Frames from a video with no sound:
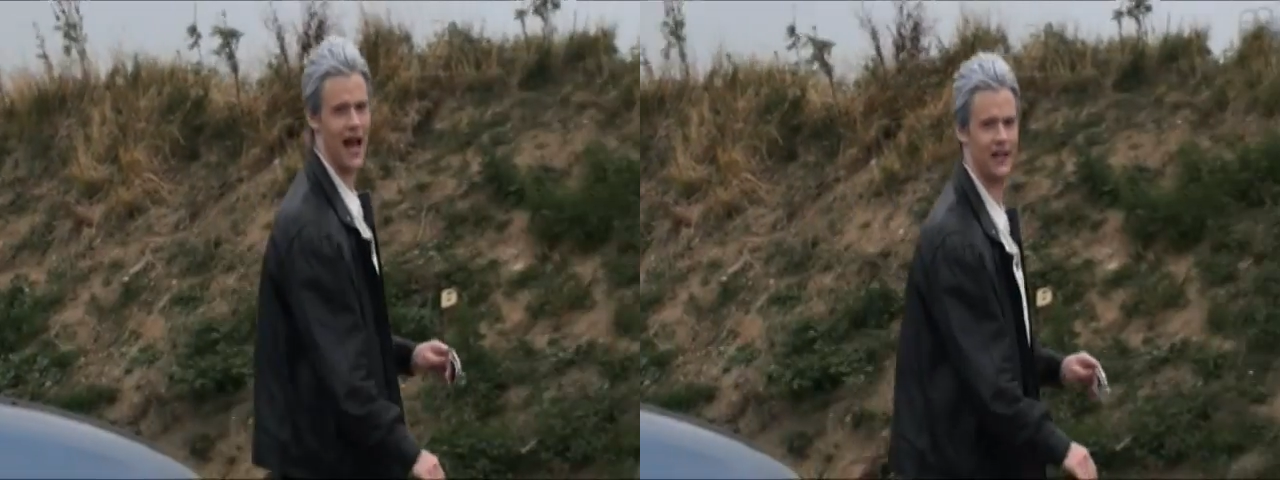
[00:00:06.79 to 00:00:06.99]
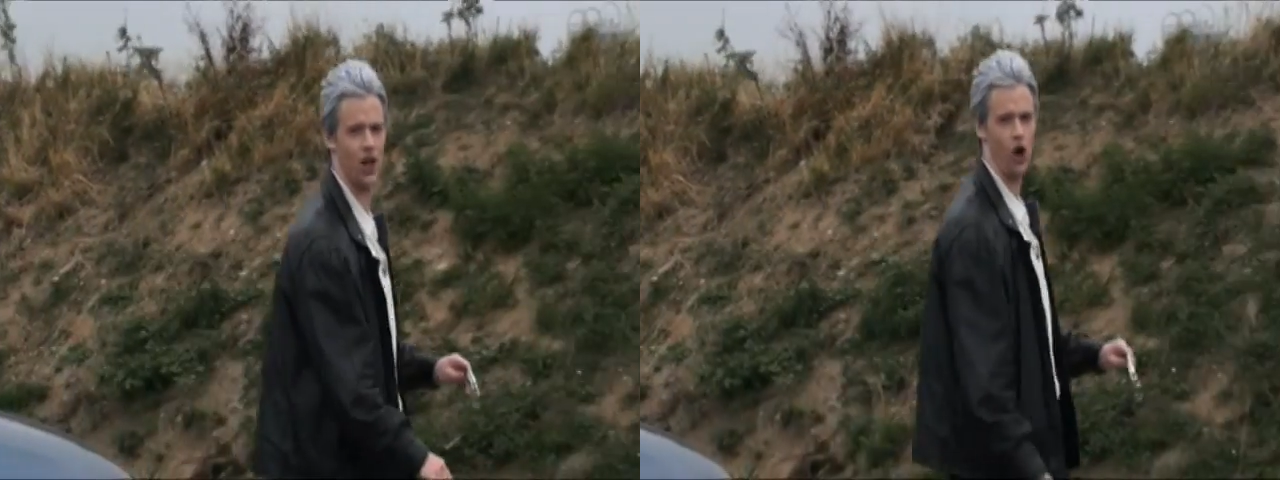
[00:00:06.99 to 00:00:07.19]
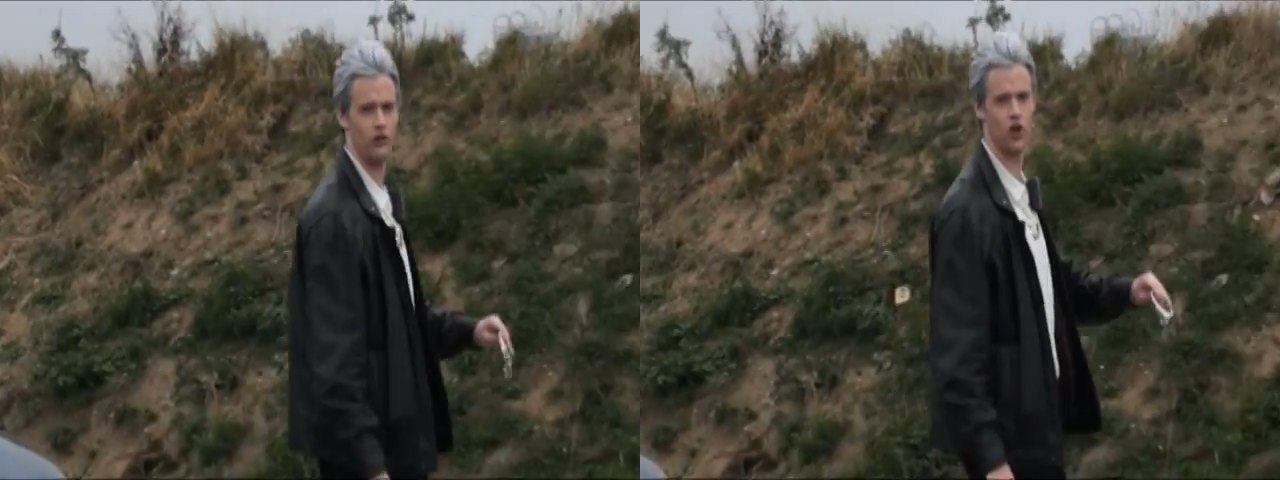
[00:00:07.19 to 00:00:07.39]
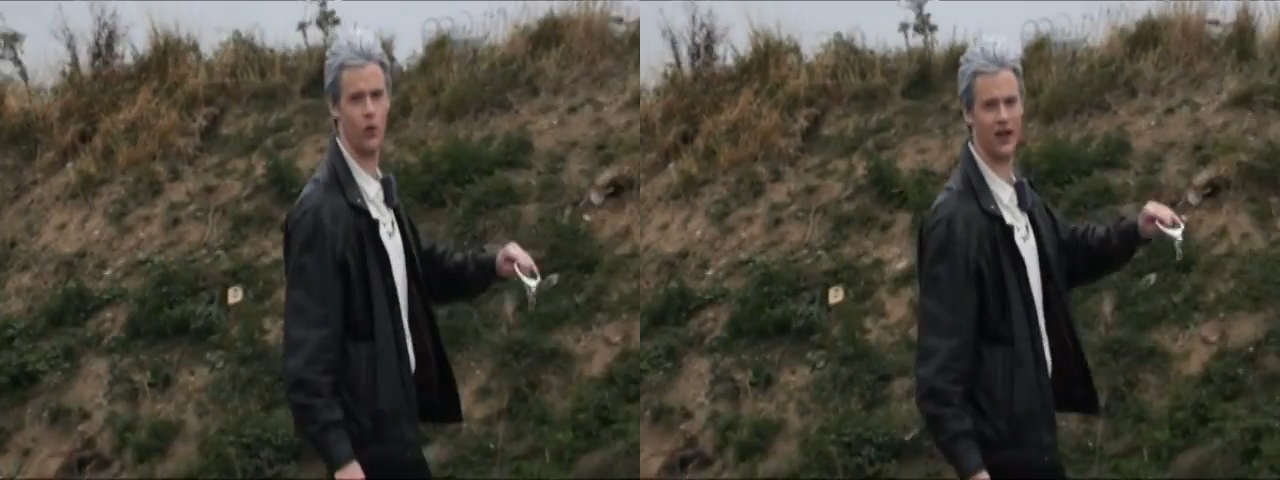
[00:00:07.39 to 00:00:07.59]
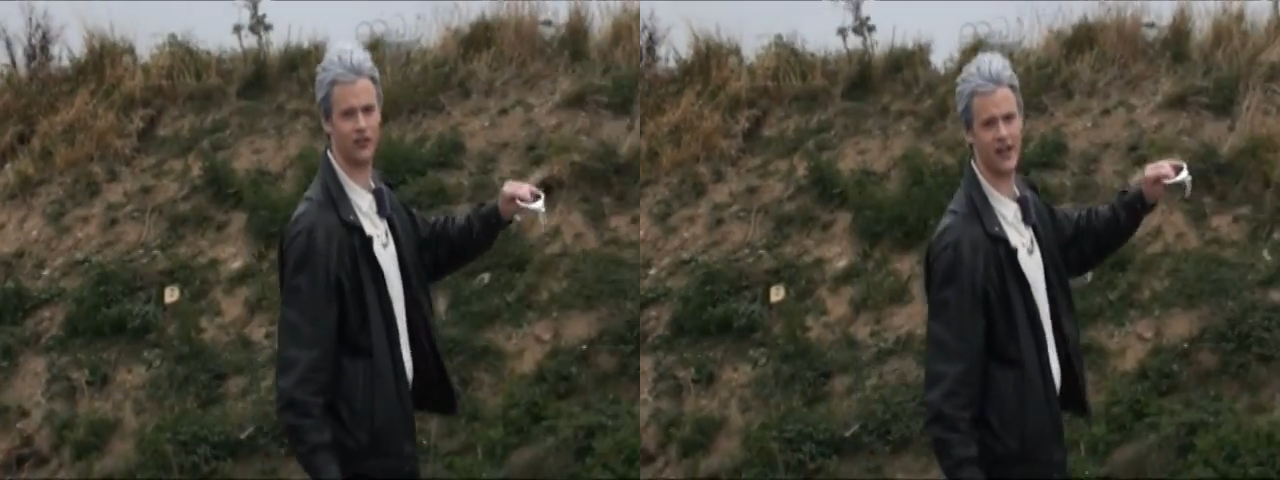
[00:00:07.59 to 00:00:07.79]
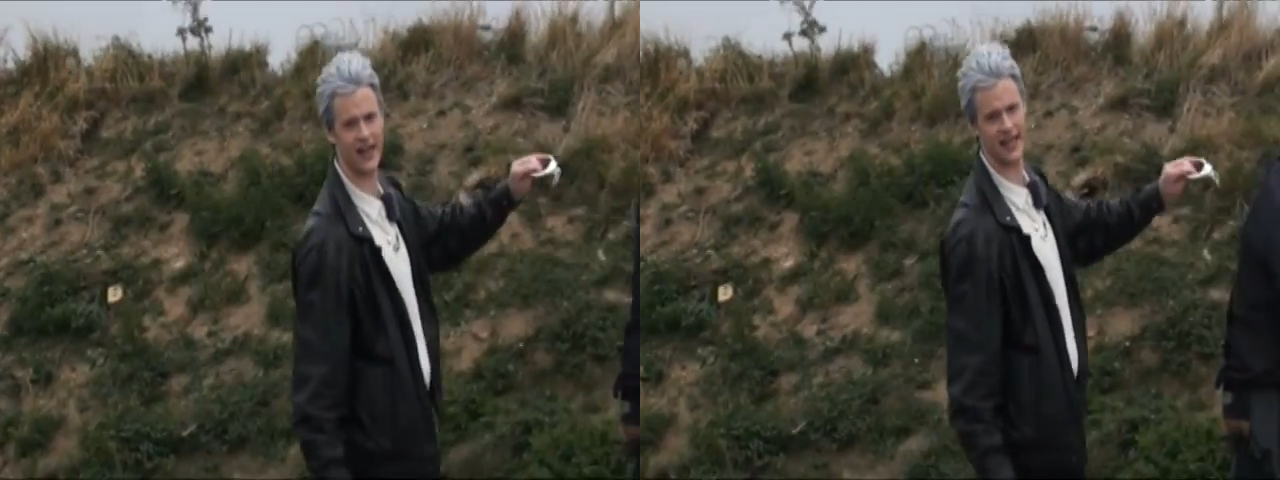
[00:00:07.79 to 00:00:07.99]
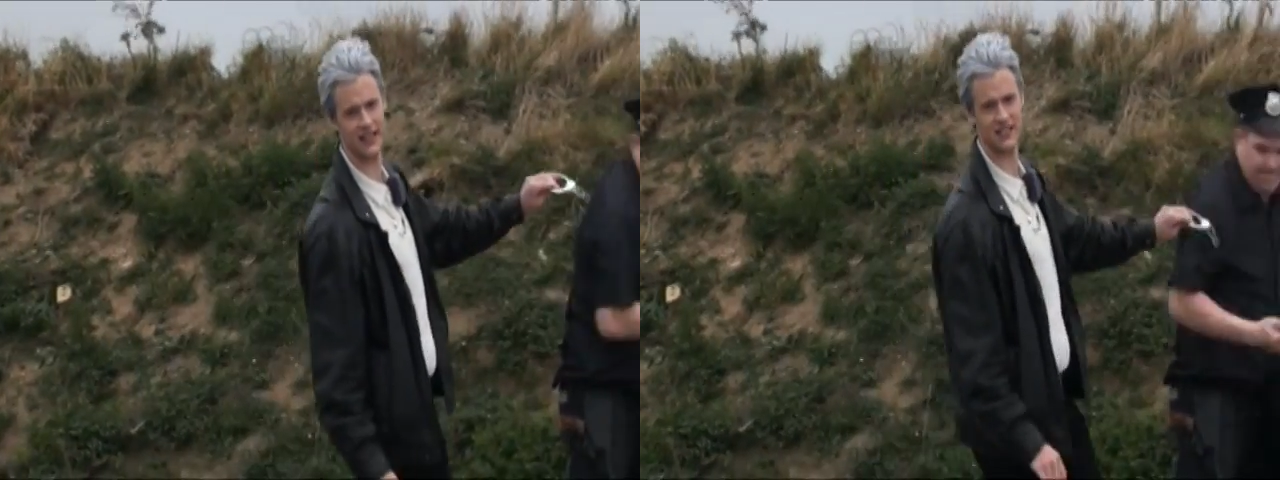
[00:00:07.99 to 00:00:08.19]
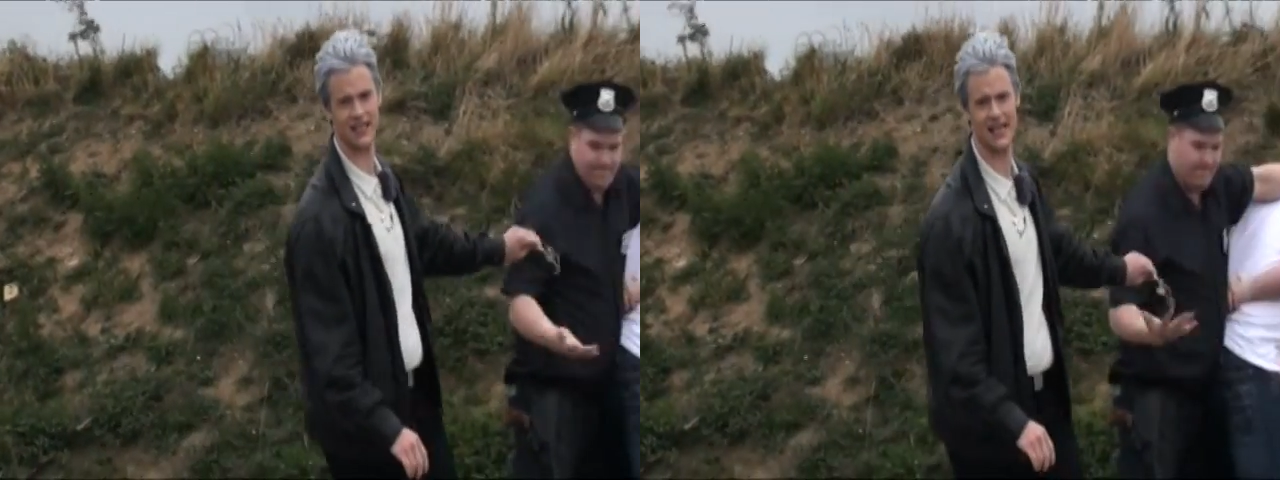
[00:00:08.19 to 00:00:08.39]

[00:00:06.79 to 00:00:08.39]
I know that quick thinking is the